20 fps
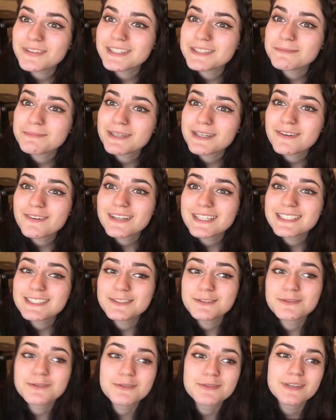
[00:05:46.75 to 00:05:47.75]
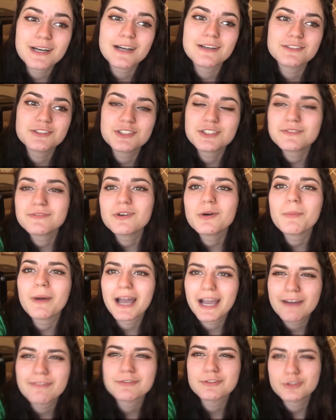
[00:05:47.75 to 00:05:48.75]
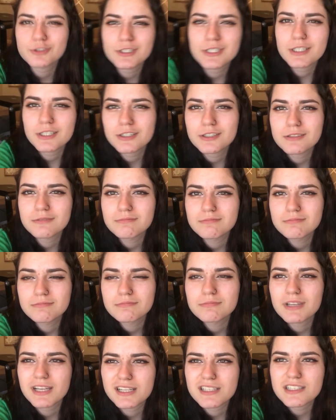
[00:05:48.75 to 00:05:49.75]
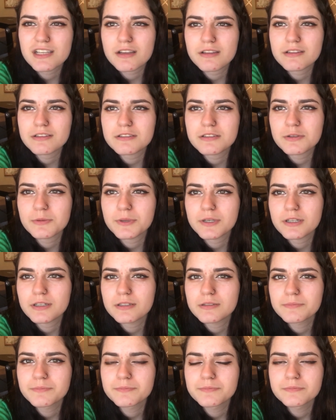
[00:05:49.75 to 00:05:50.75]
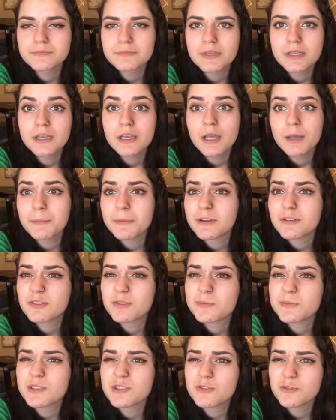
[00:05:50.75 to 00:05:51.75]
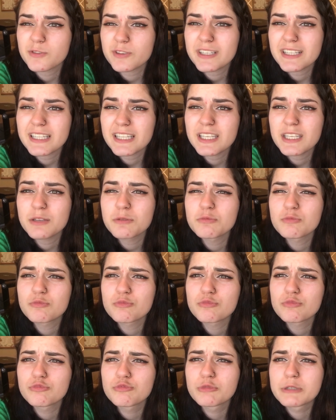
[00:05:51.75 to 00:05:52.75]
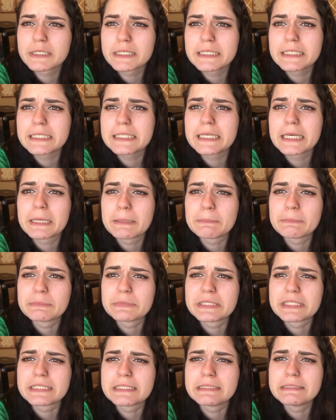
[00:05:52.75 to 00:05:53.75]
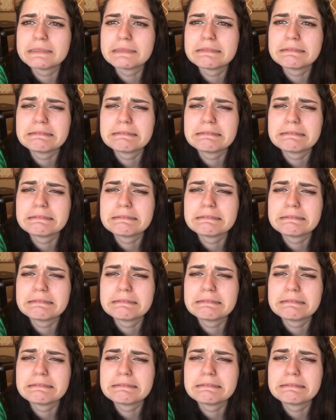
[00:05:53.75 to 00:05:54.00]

I going to do? I'll just film aftercare. That's how this will work. My room is really, really empty.